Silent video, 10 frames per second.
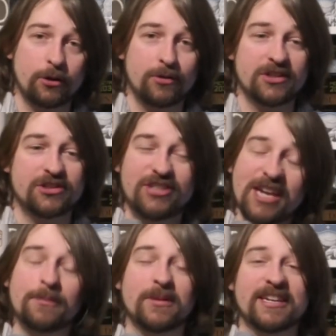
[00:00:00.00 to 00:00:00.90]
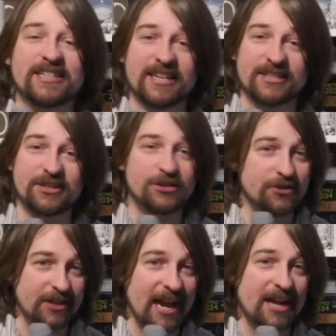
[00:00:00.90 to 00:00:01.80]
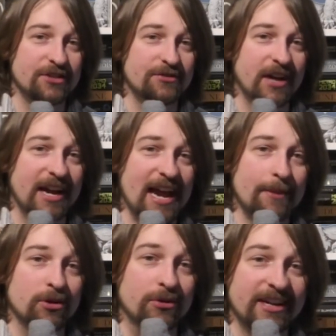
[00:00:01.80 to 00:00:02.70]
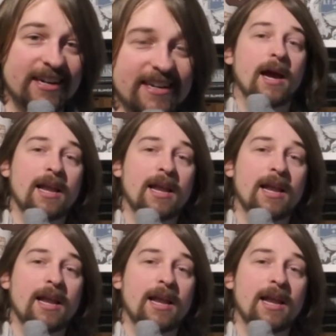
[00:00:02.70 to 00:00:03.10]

who is deeply addicted to the act of Diablerie,